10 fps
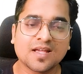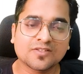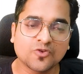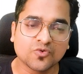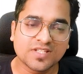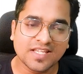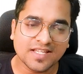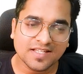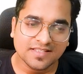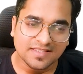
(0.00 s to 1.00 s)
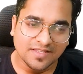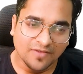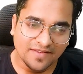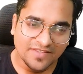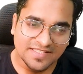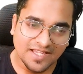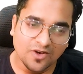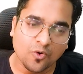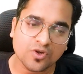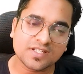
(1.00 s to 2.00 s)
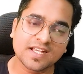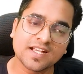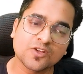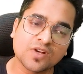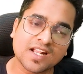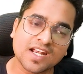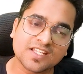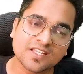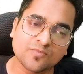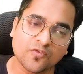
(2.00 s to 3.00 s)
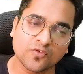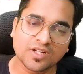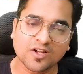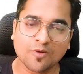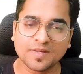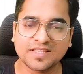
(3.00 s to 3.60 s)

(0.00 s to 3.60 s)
You see, when we say hosted, your declaration moves to the top.